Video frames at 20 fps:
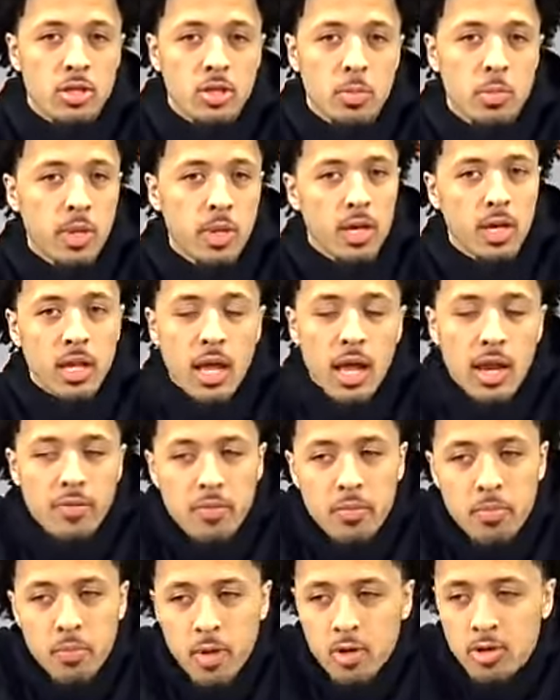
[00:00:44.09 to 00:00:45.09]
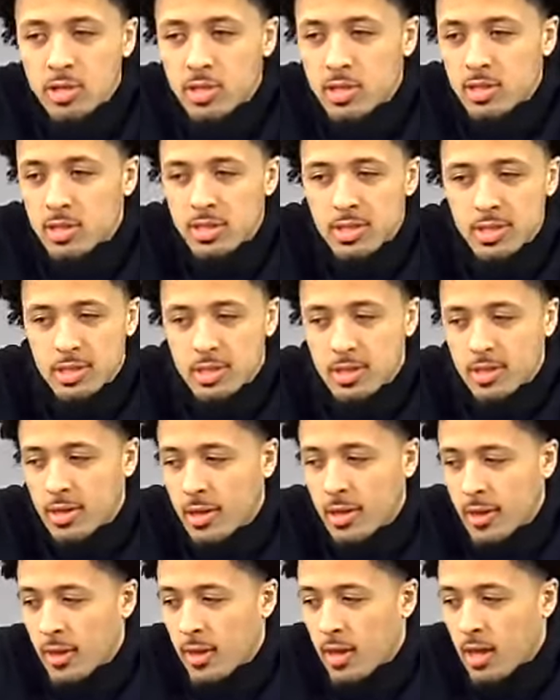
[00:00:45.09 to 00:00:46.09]
going to be a lot of emotions,
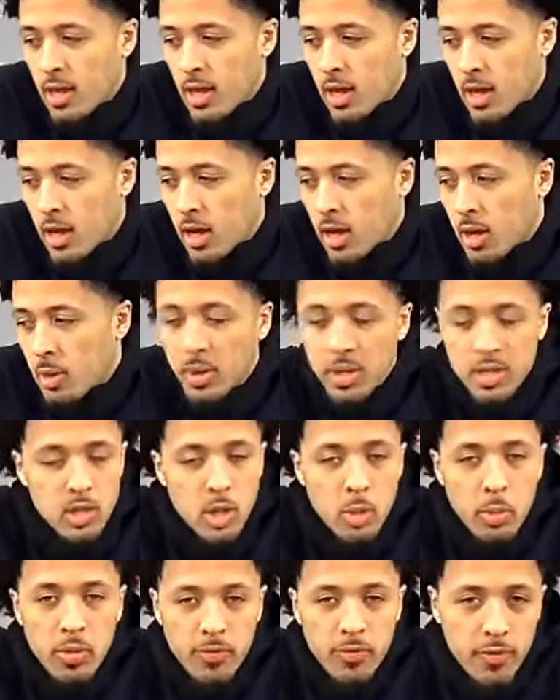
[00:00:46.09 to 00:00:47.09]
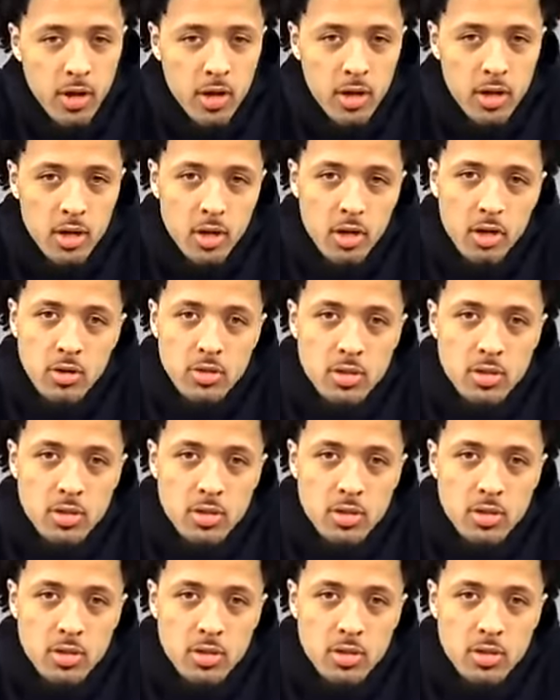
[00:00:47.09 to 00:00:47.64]
but it's going to be fun, though.